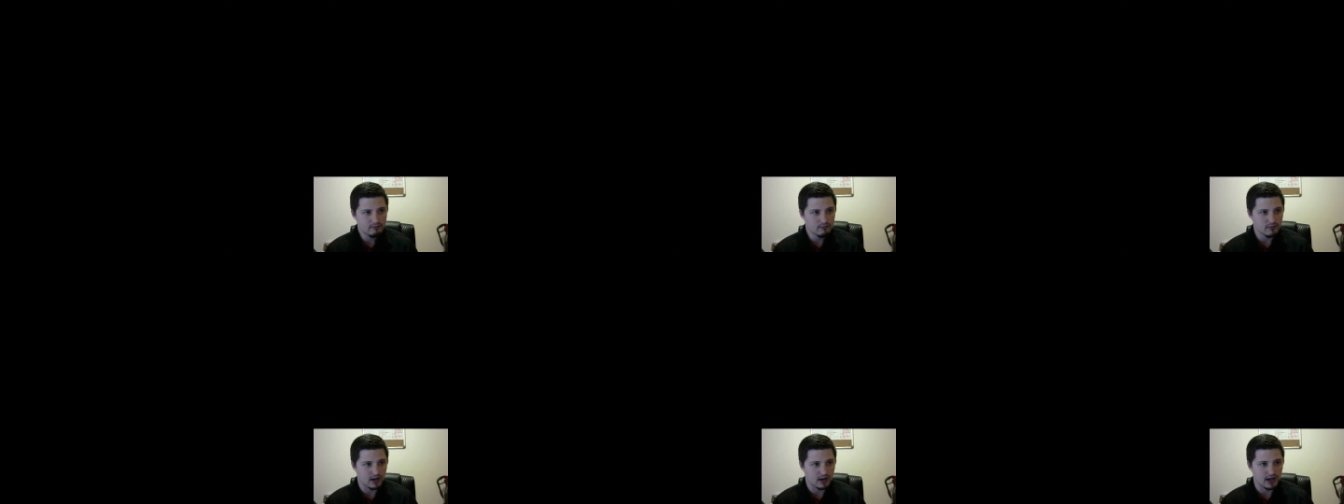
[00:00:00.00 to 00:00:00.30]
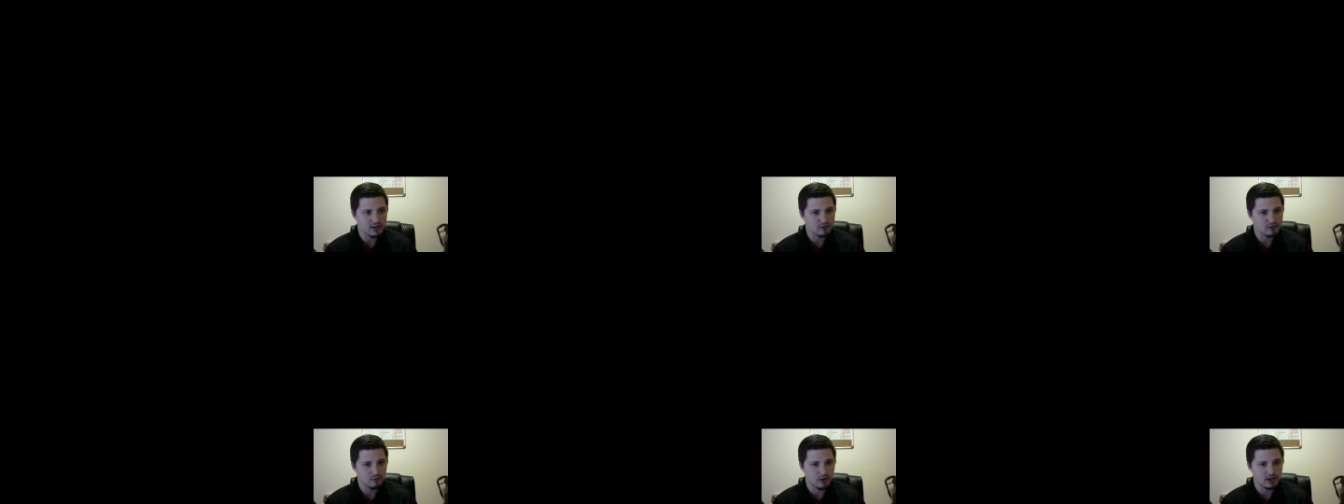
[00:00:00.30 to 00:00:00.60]

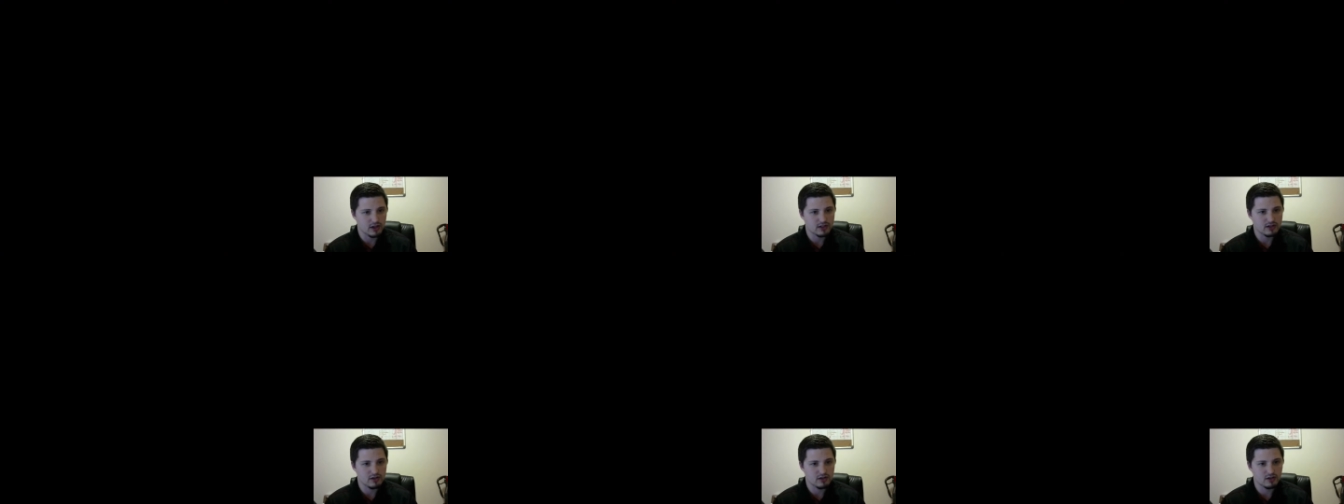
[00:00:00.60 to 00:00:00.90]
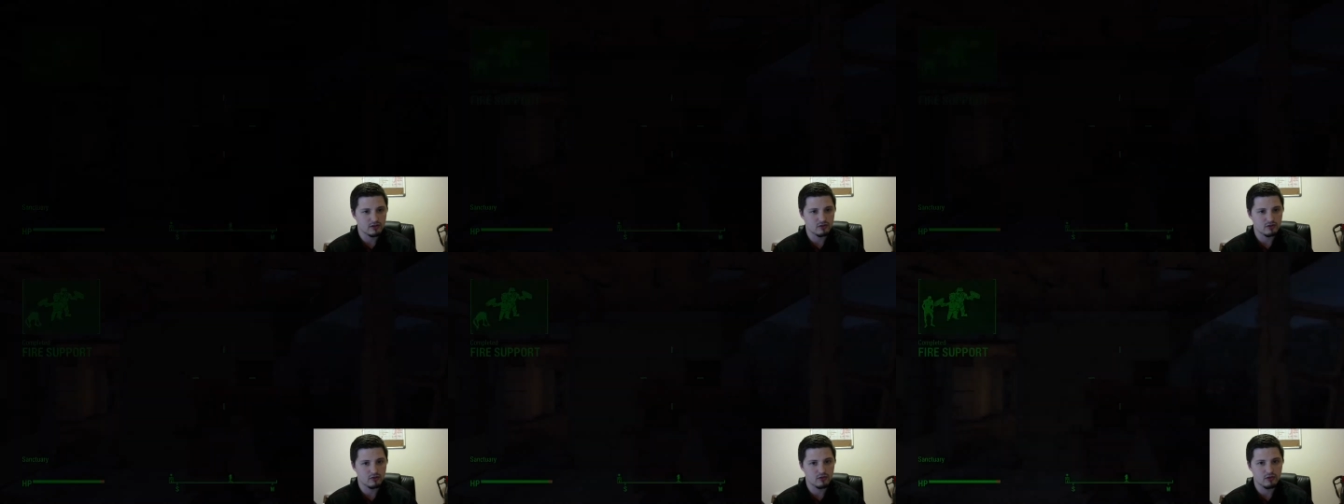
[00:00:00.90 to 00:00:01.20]
I just want
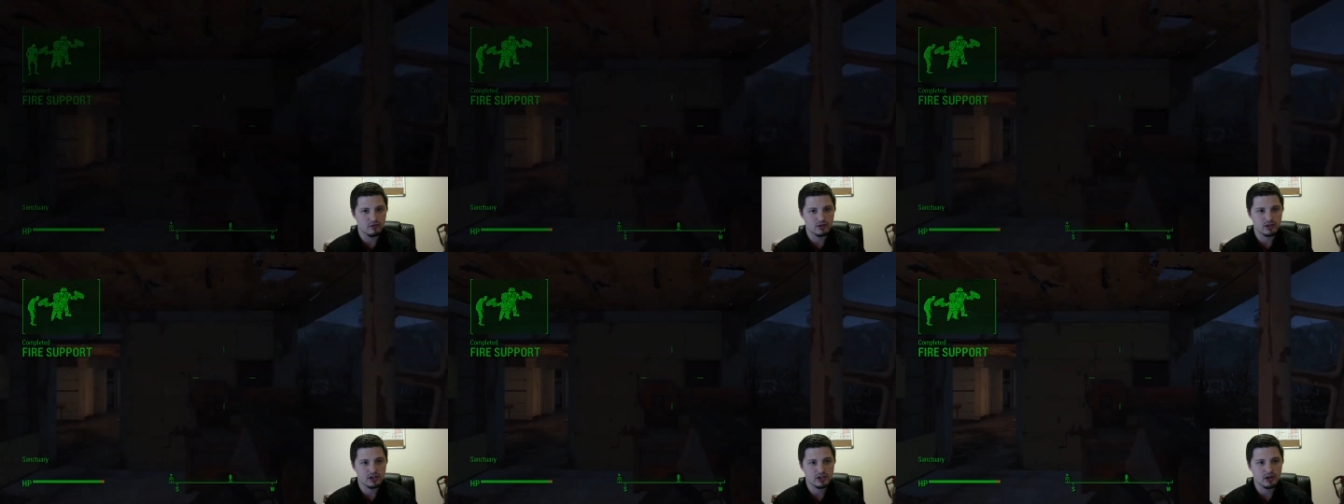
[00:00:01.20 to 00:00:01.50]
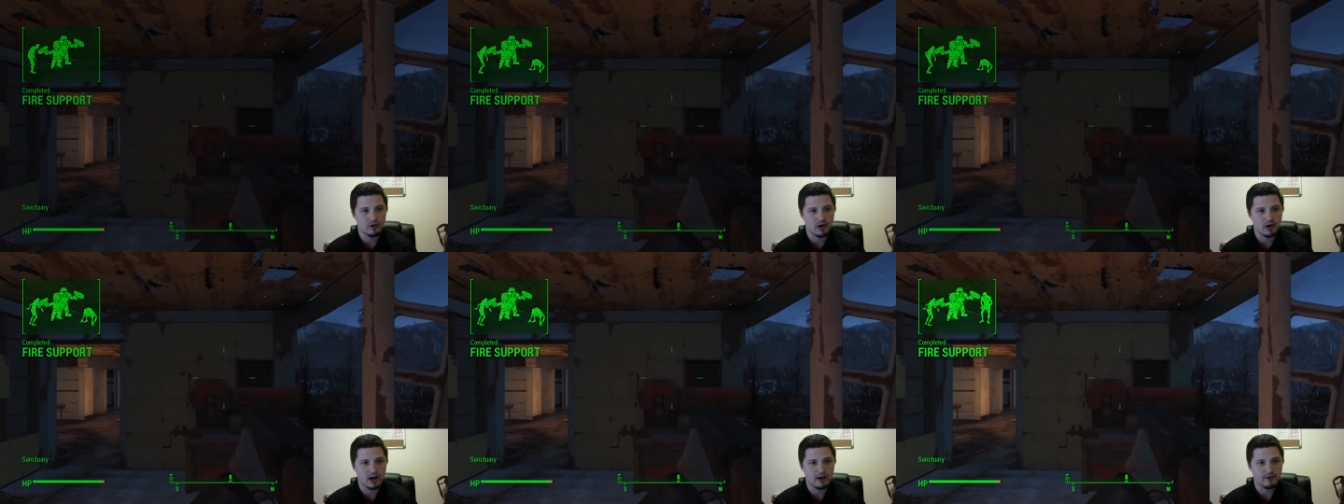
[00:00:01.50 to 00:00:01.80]
to
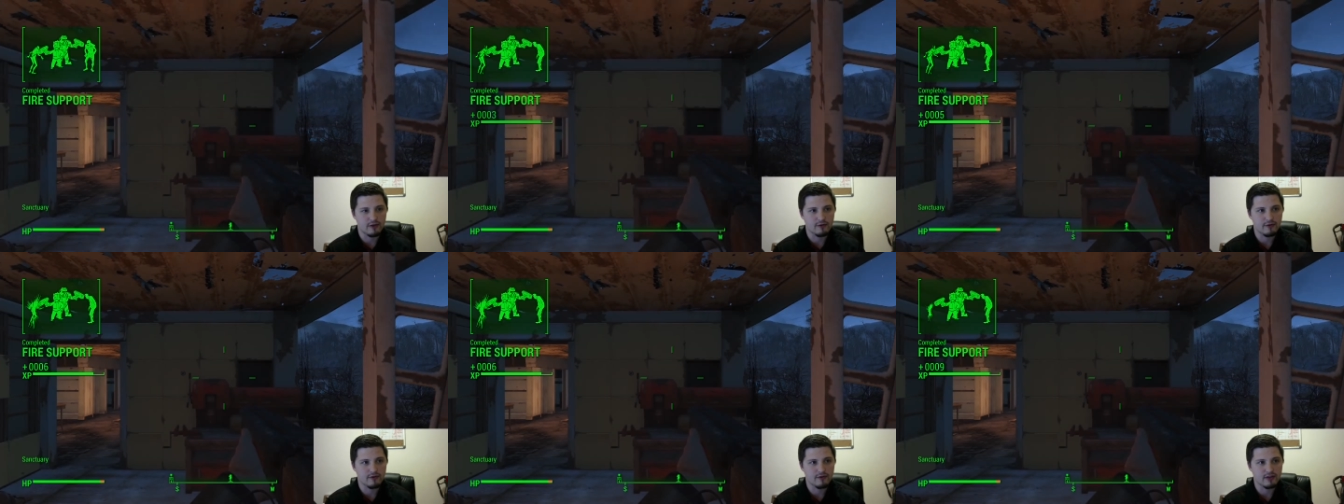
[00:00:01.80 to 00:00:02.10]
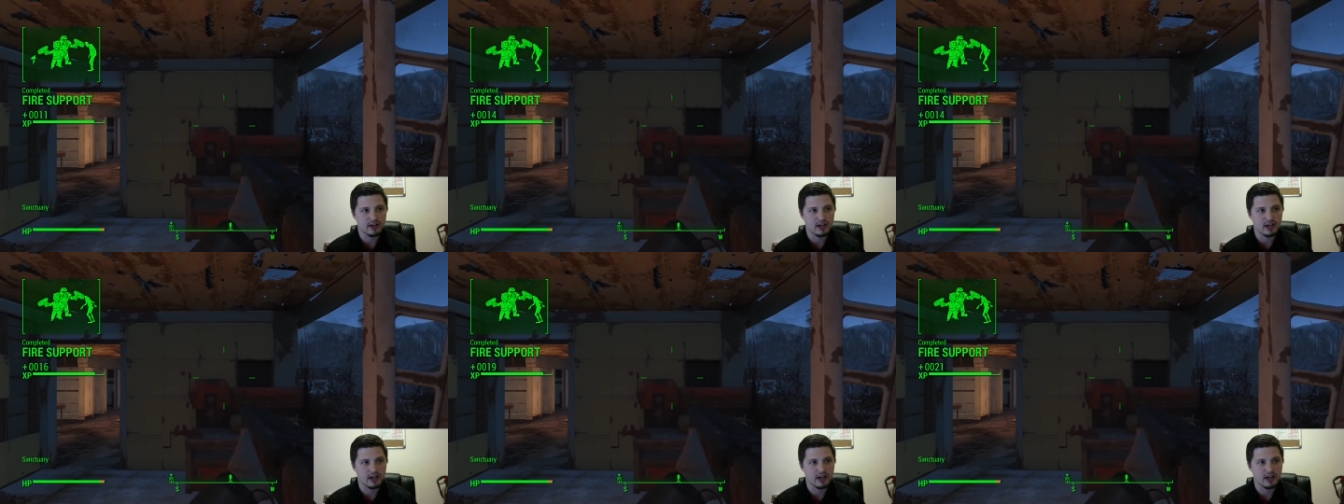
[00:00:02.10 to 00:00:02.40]
show off
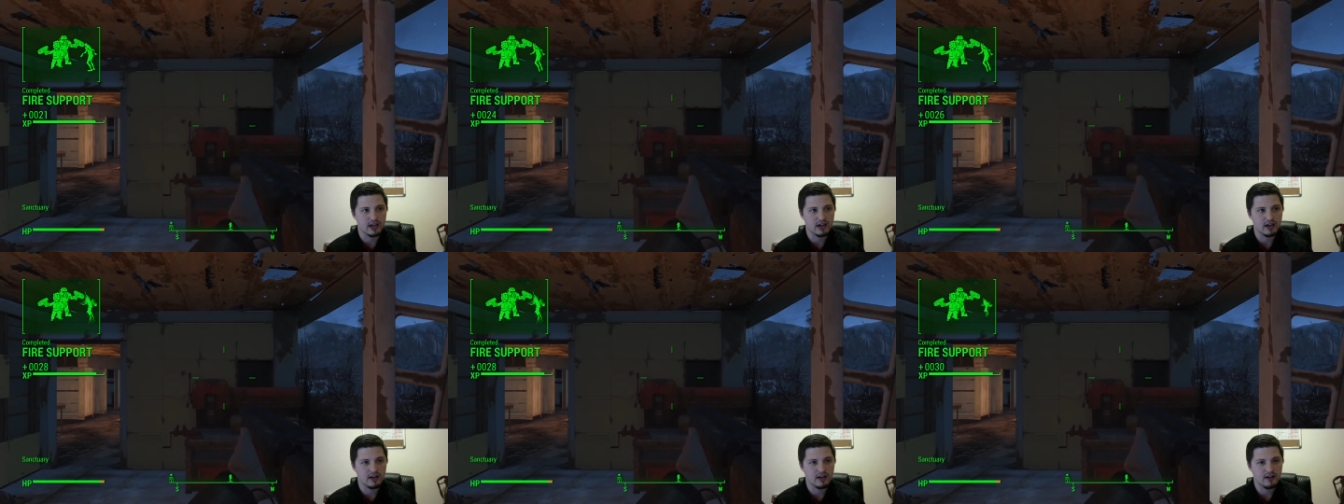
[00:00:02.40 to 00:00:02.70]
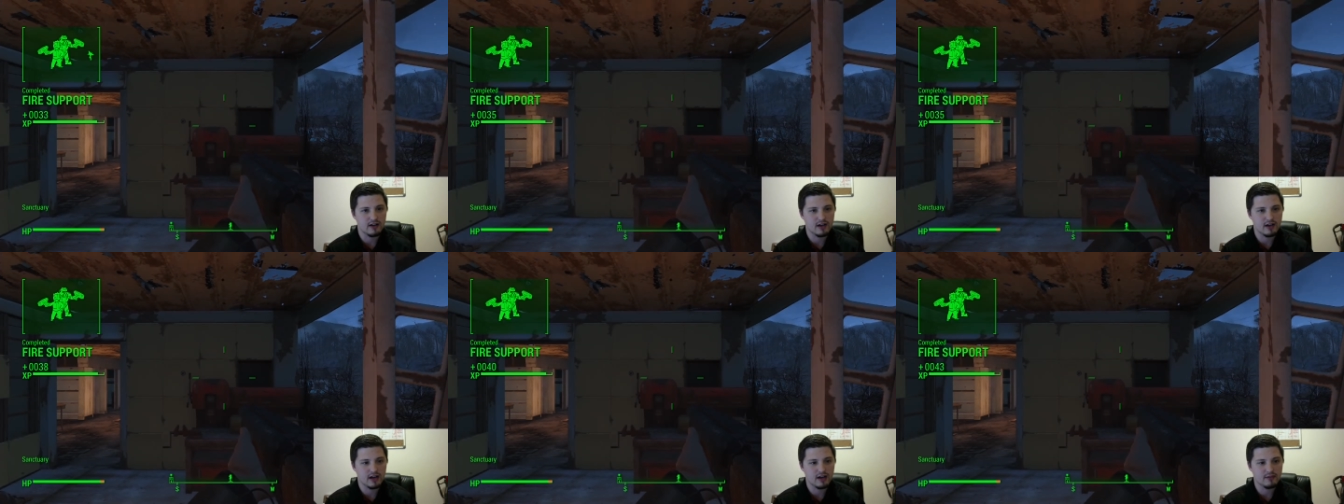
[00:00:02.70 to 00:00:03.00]
the
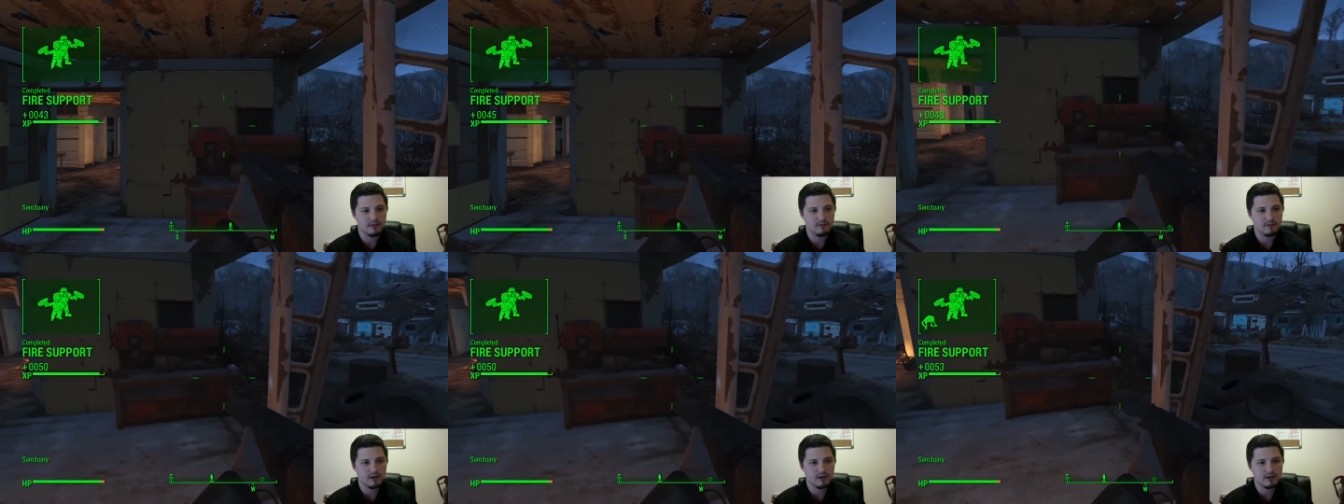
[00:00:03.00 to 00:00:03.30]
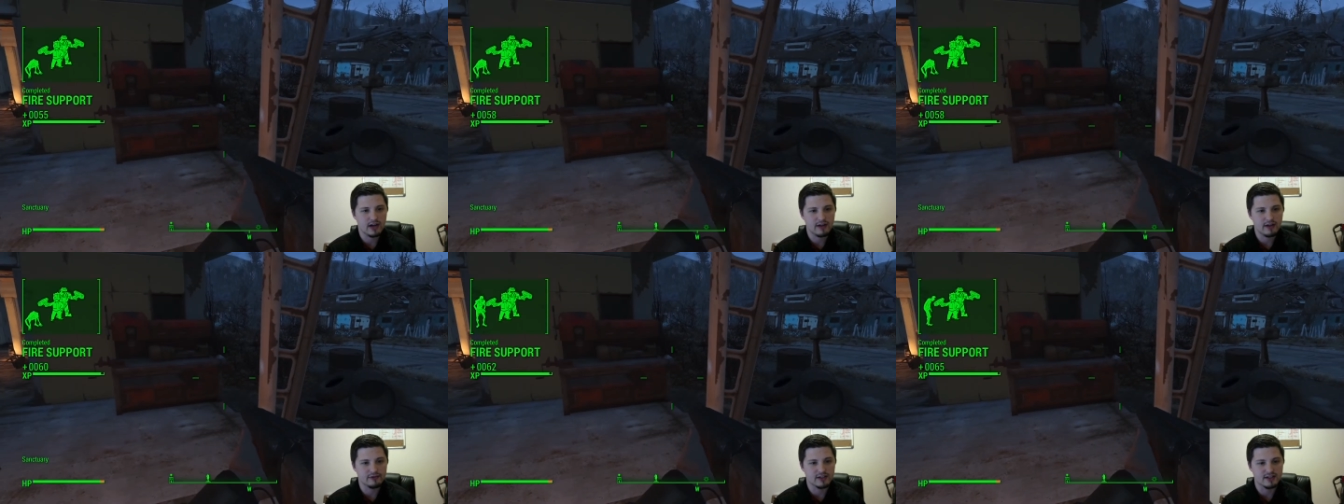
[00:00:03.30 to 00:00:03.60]

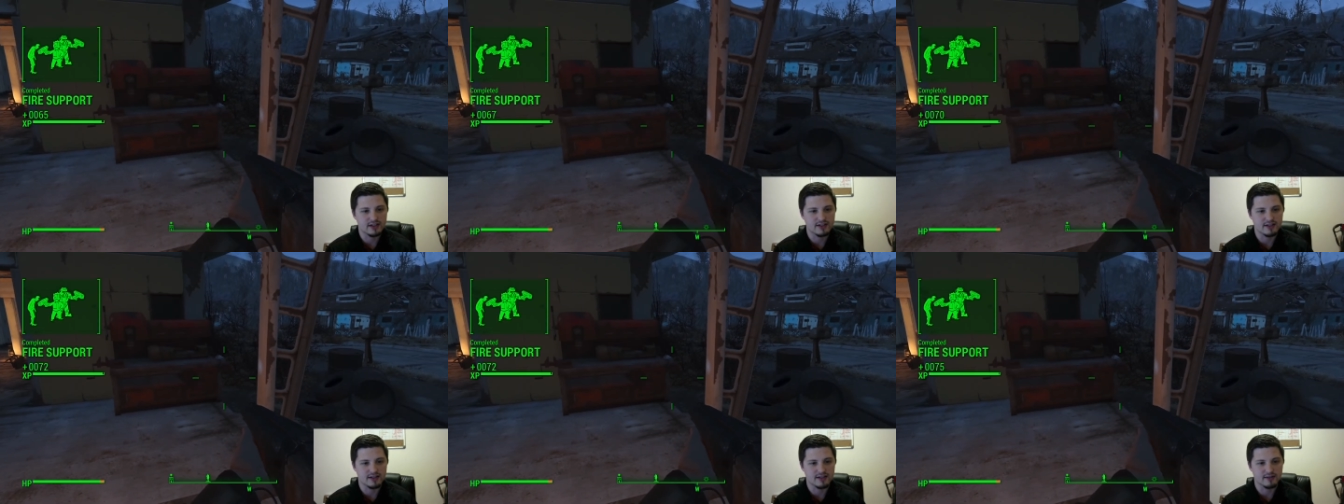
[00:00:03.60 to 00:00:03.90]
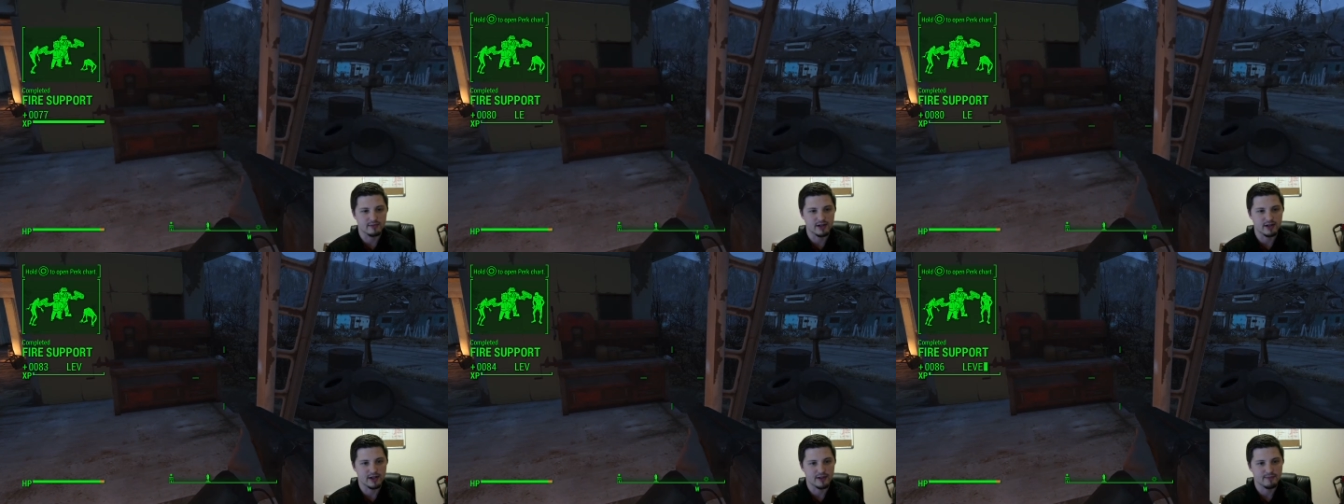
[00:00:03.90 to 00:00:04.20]
crafting
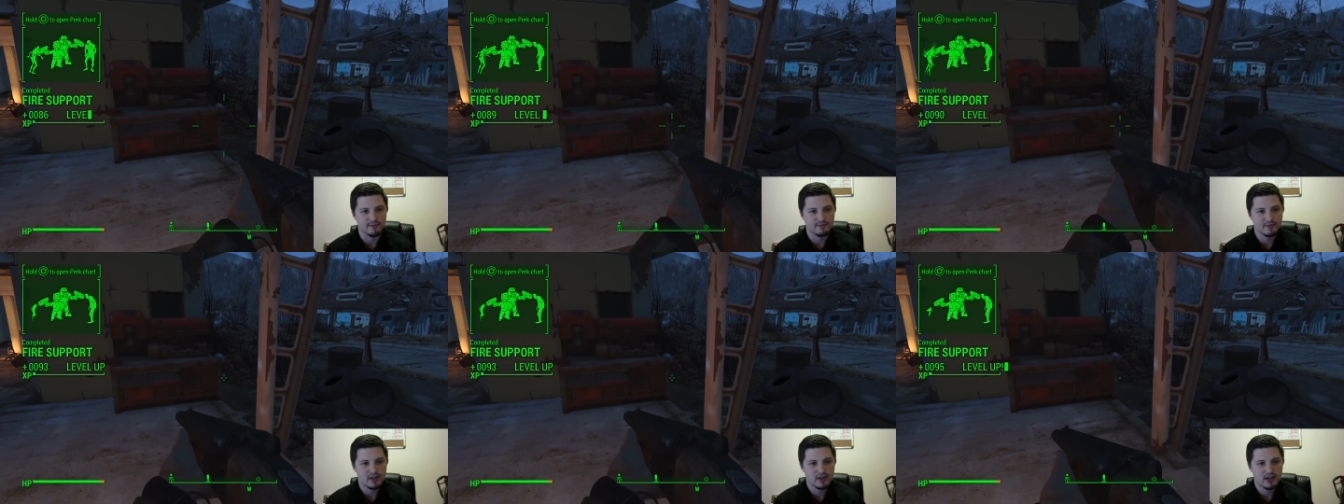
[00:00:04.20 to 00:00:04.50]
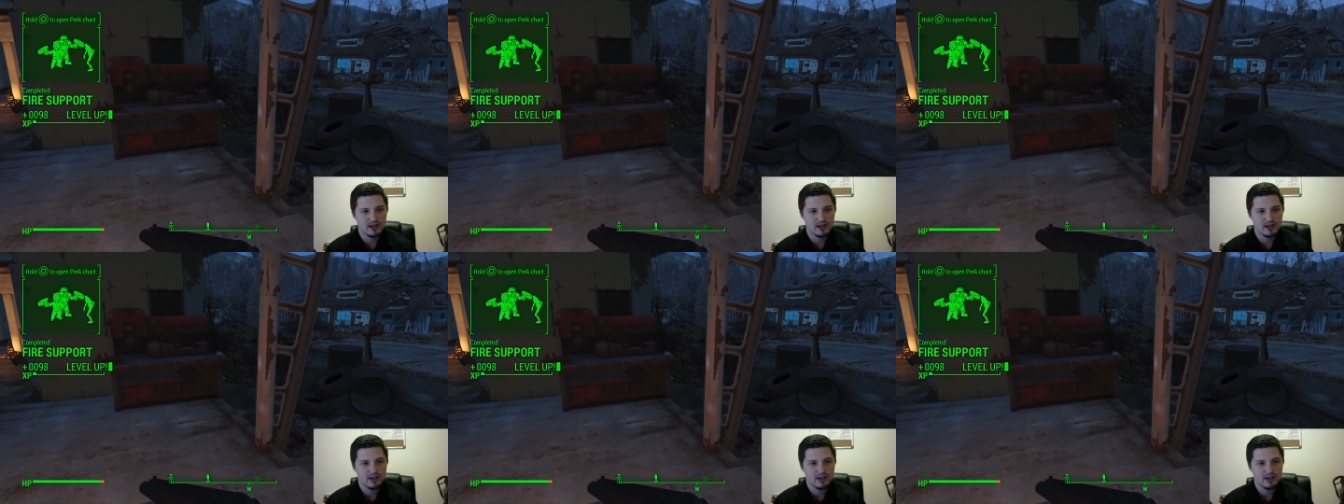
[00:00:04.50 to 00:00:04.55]
system here.